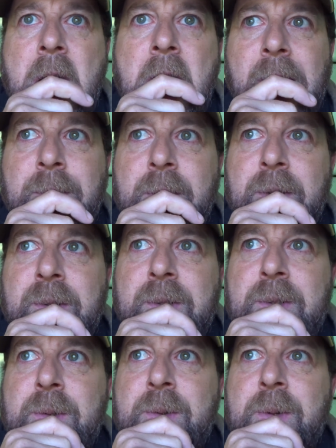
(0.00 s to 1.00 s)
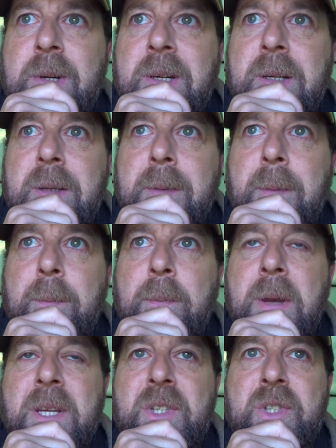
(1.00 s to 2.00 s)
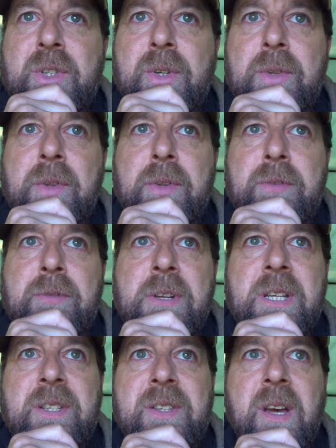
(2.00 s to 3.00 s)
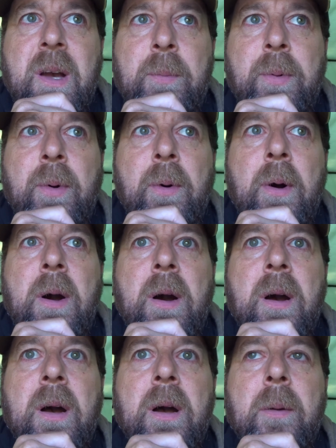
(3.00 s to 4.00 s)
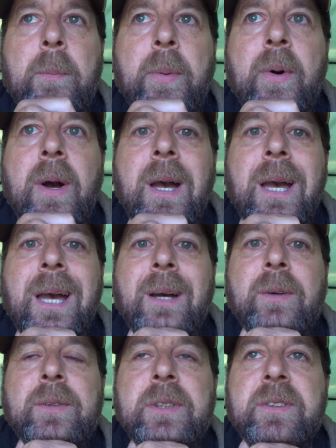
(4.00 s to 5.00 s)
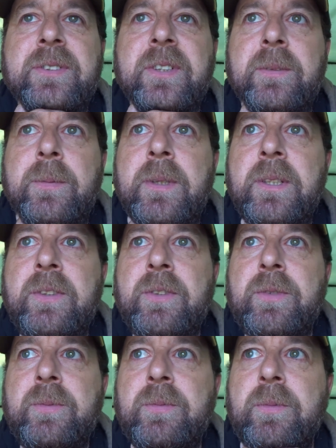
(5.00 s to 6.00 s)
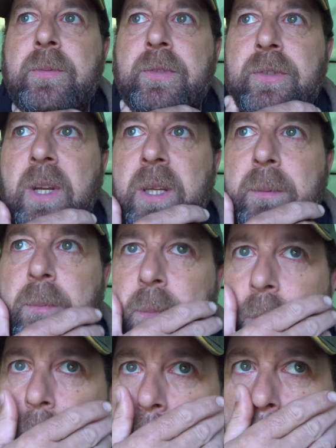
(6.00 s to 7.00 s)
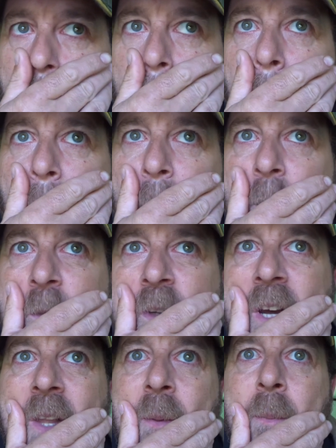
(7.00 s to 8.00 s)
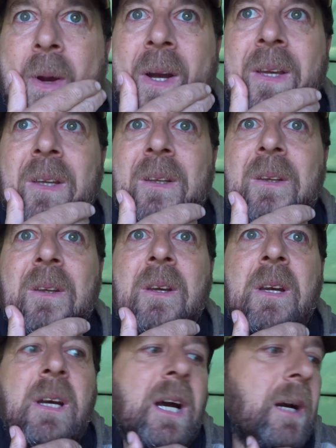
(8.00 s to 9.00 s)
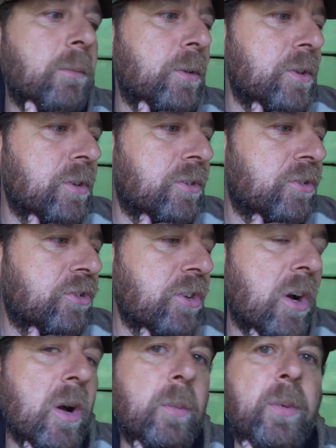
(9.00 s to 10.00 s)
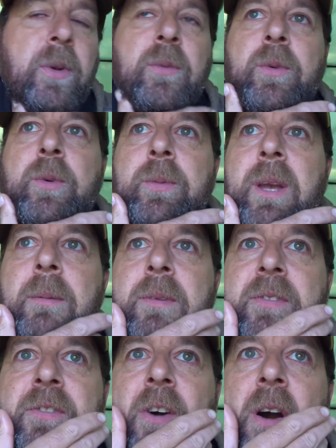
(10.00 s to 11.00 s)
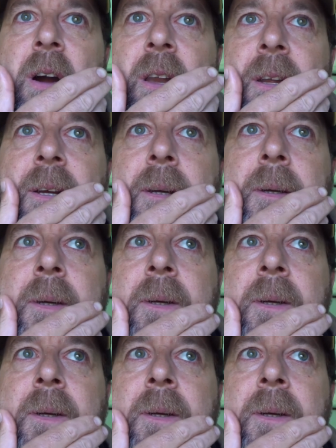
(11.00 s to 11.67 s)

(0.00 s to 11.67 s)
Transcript: I'm going to make sure that the rigs that I put out, instead of being just straight hooks out of the packet, I'm going to sharpen them up, get my file out,